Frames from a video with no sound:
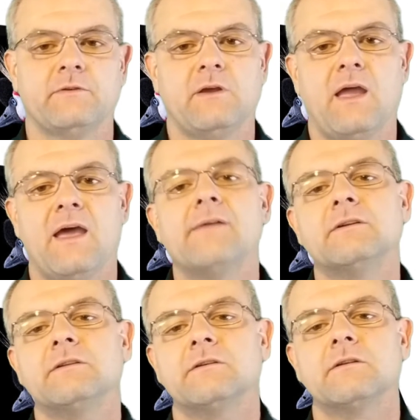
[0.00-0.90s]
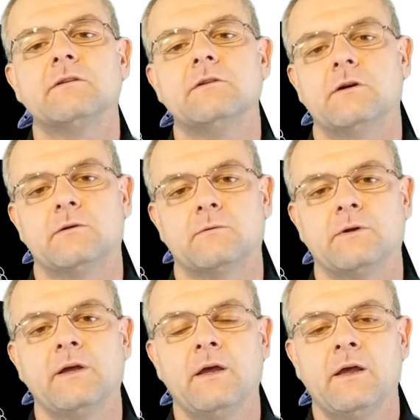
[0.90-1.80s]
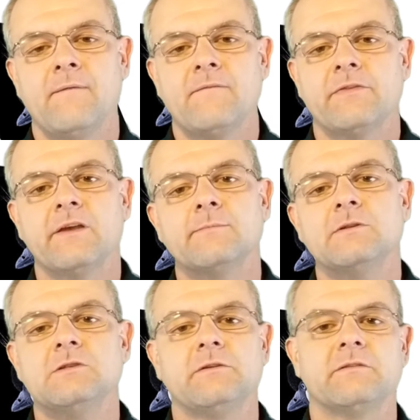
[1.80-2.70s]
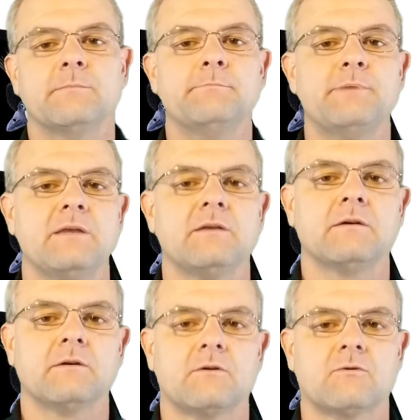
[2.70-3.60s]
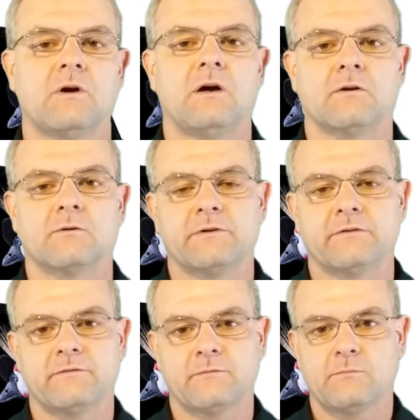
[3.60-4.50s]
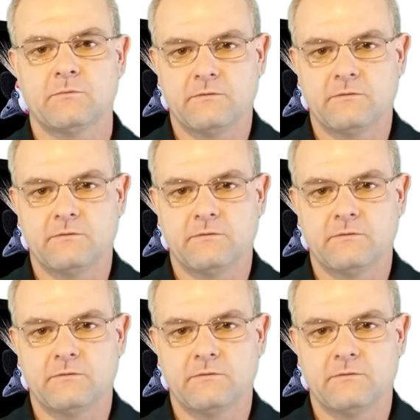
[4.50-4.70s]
If you haven't known, they have been using the Bing crawler, which is